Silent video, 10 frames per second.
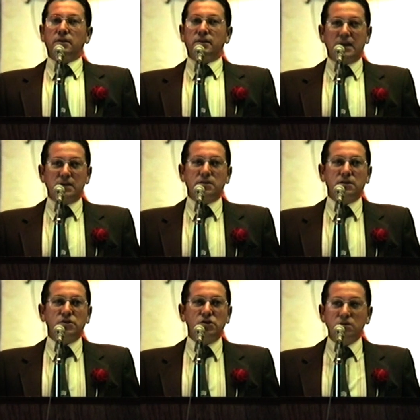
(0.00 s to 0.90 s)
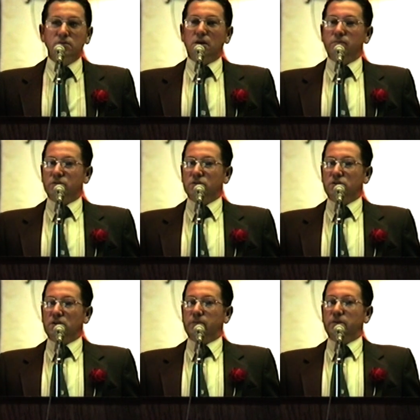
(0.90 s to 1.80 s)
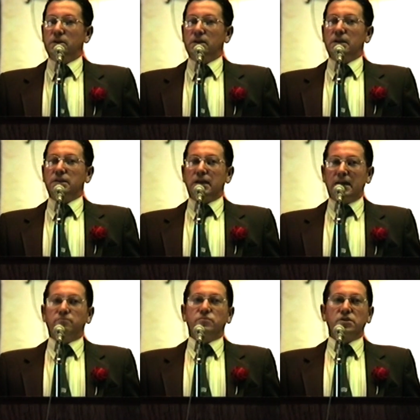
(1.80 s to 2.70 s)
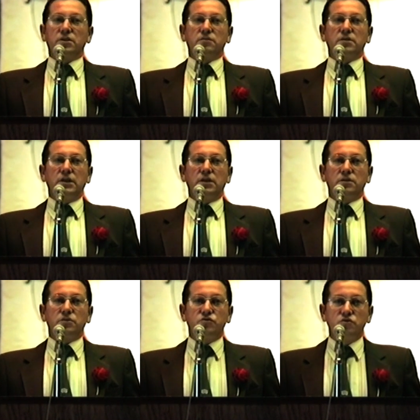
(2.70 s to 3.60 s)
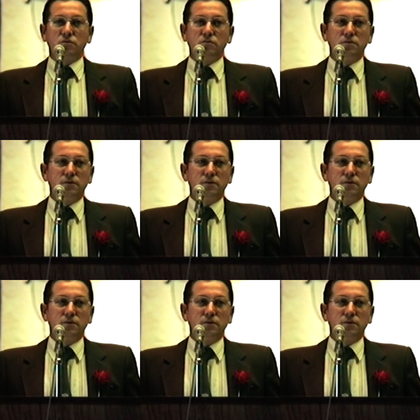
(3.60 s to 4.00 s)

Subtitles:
That, as you know, Mr. Chairman, is absolutely untrue.